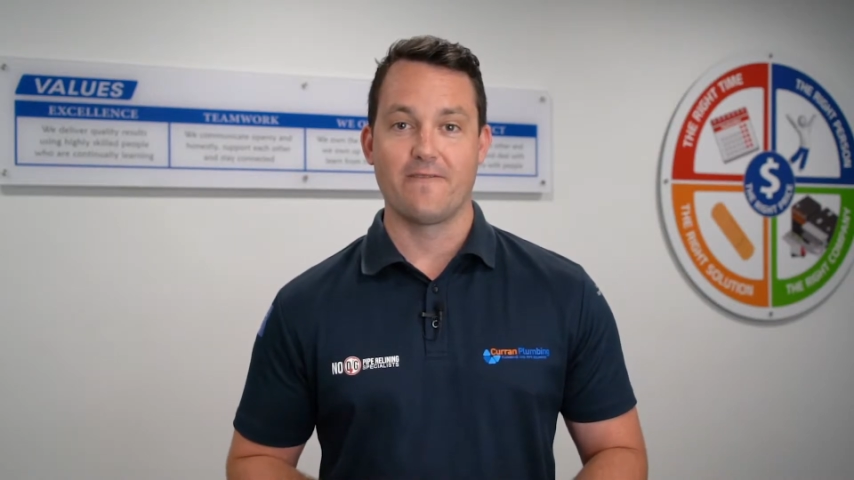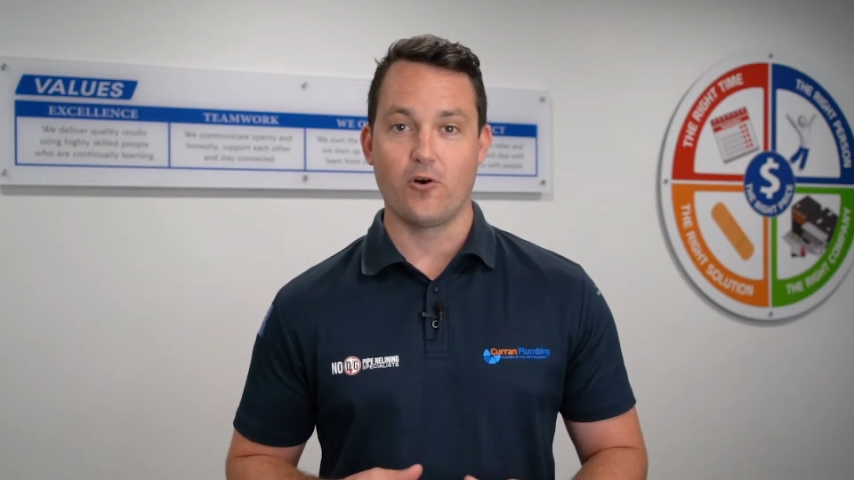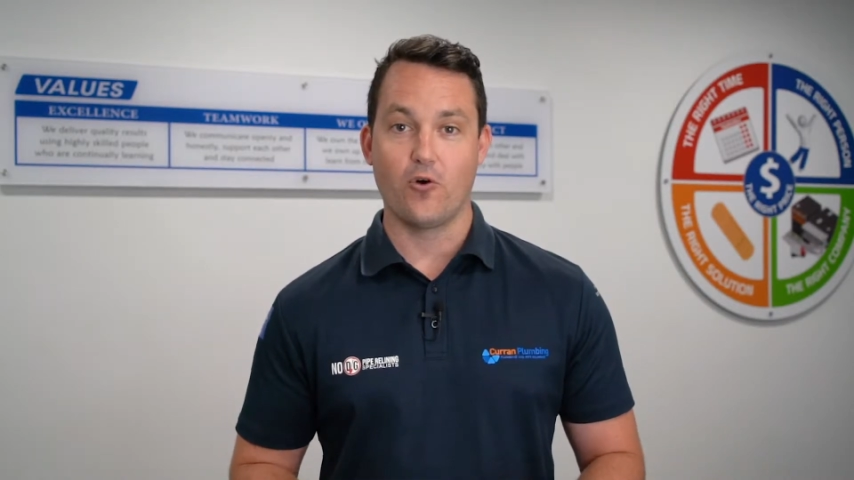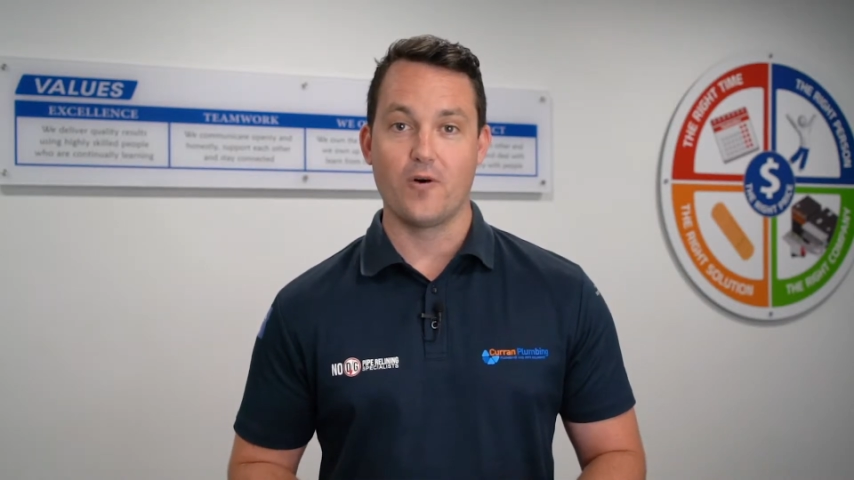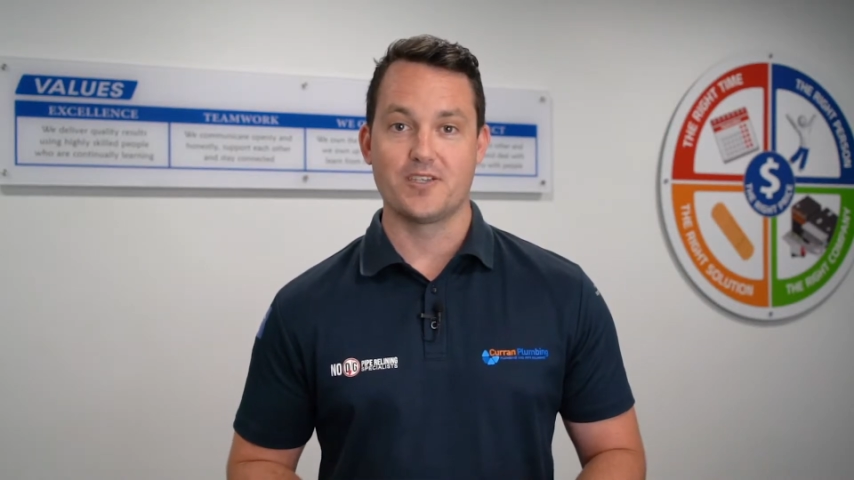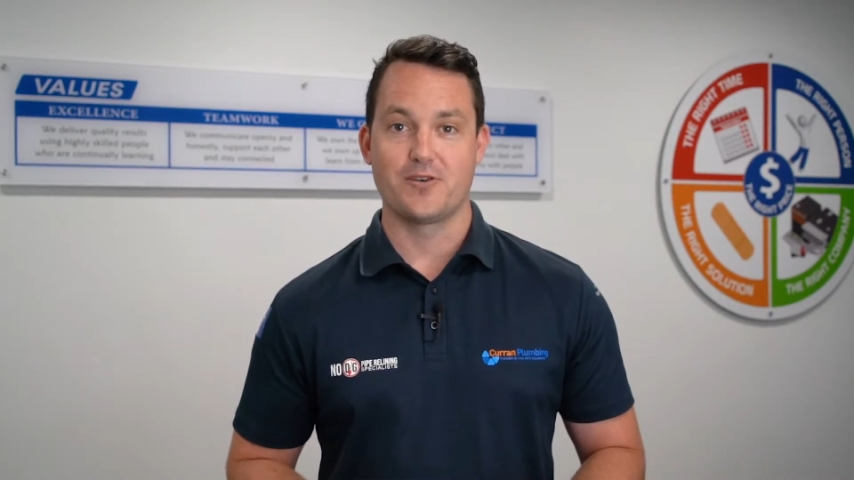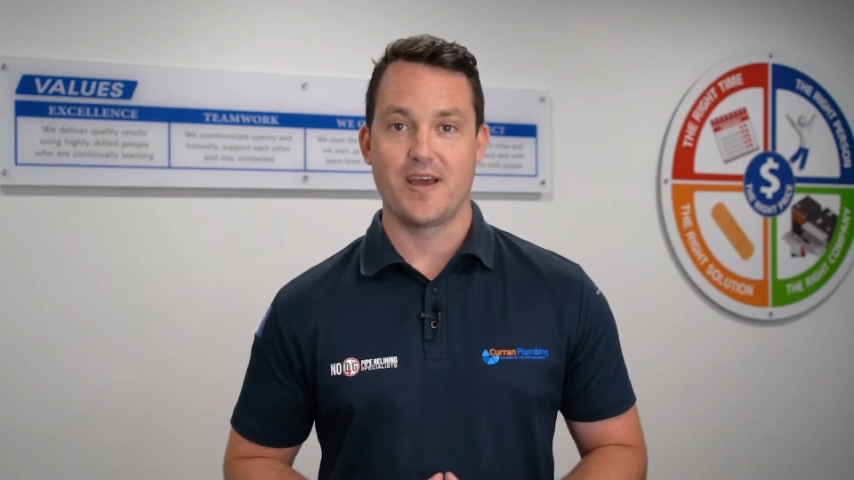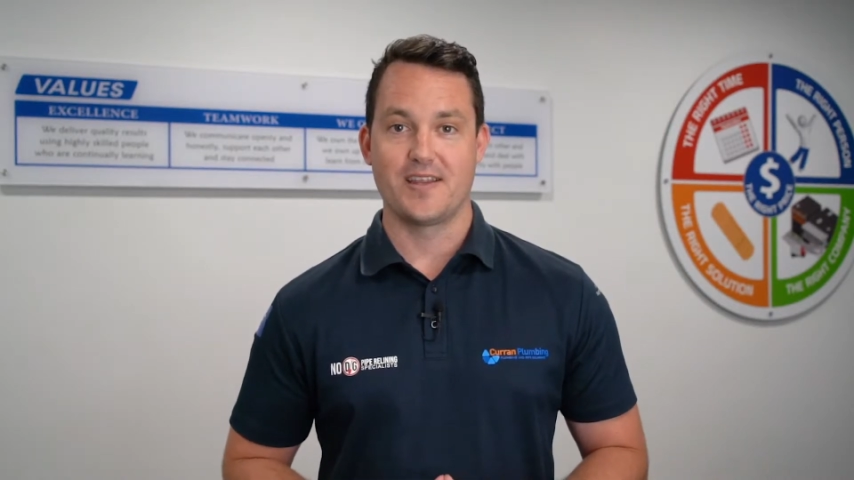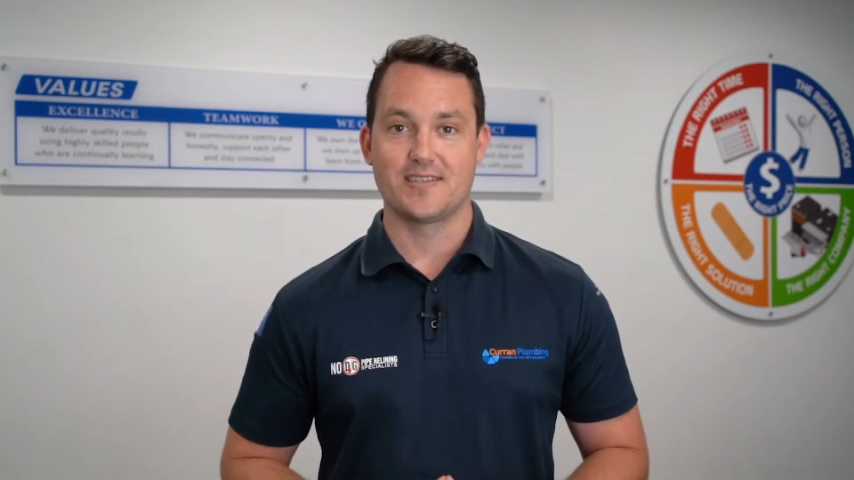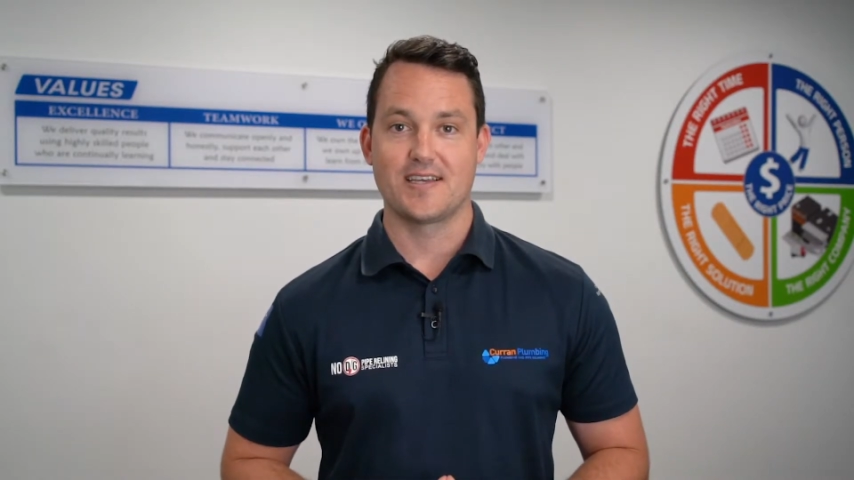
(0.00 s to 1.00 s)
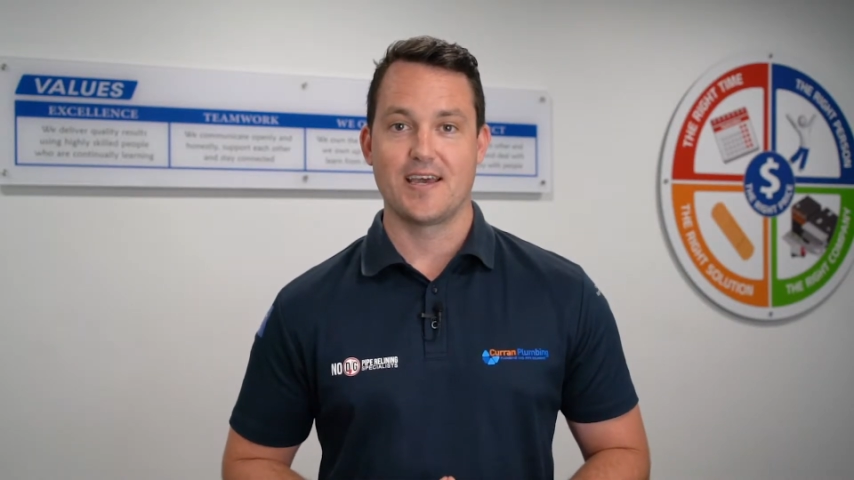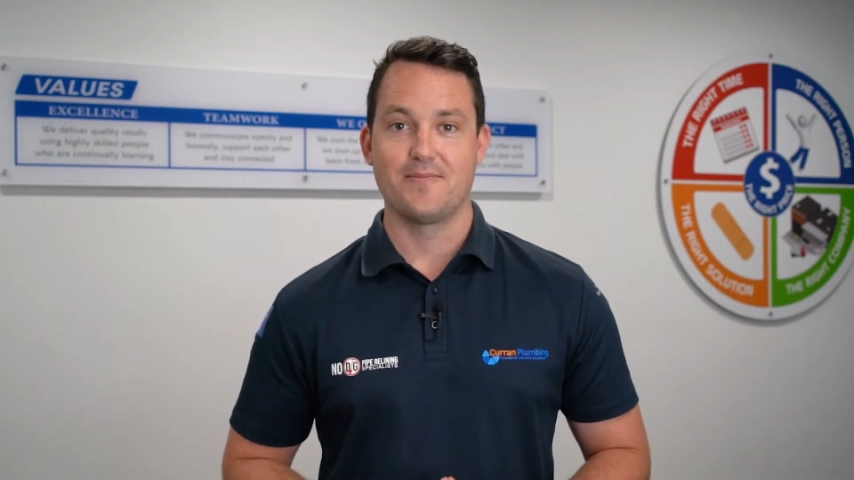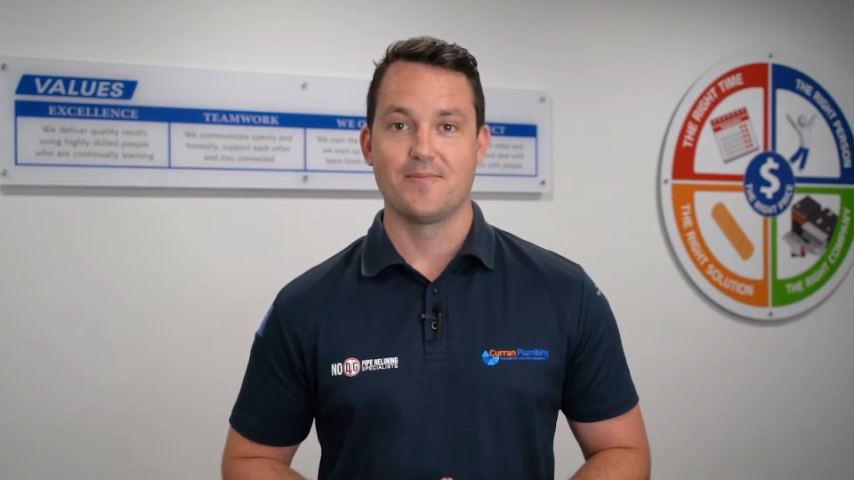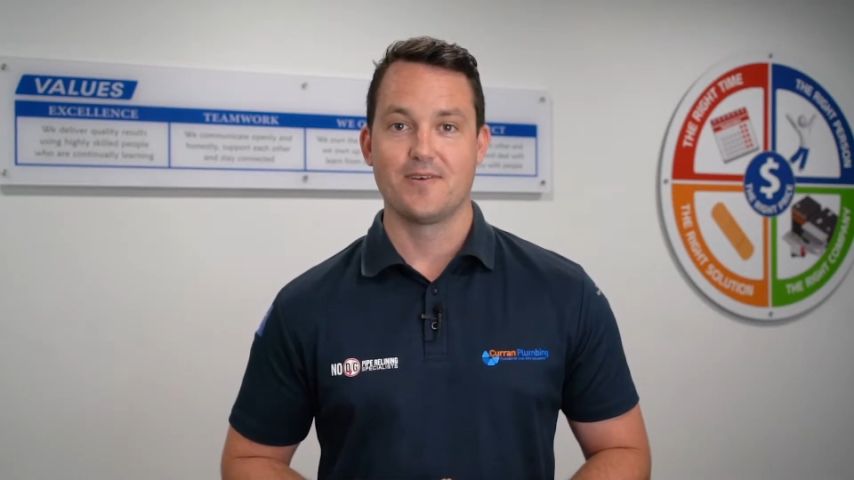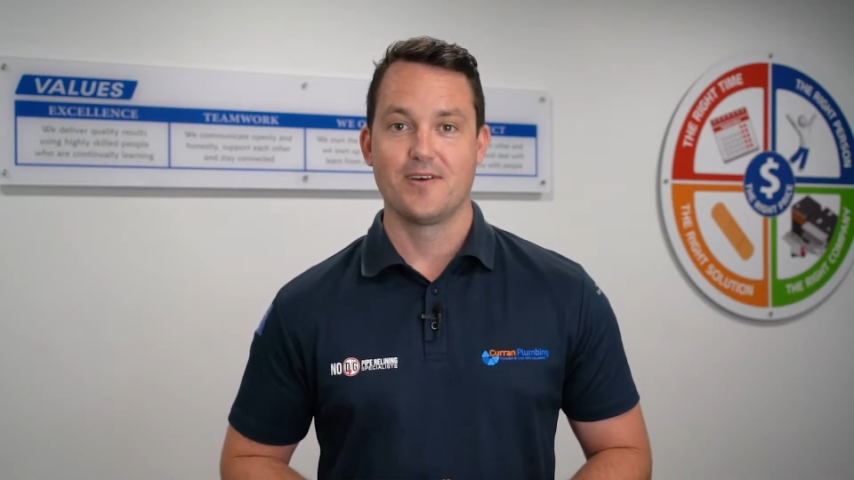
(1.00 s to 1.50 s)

have always remained the same